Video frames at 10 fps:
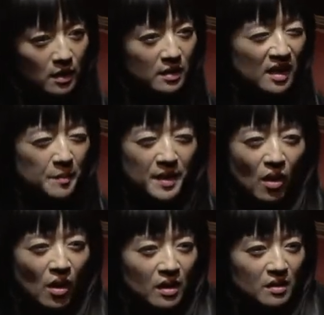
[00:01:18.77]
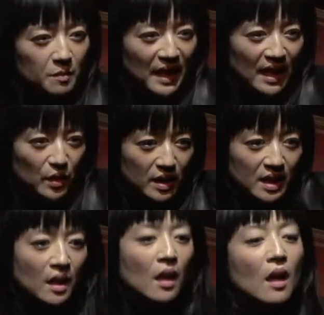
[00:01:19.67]
Tell me all
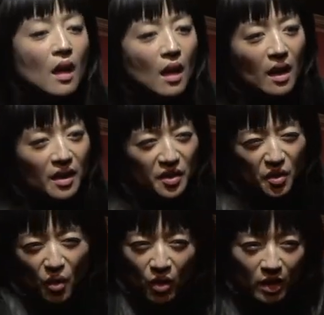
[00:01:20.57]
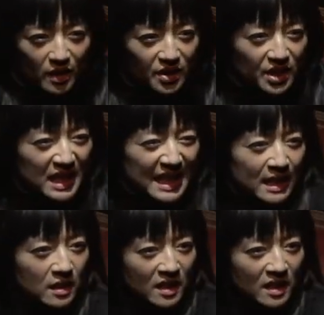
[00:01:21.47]
about your thing.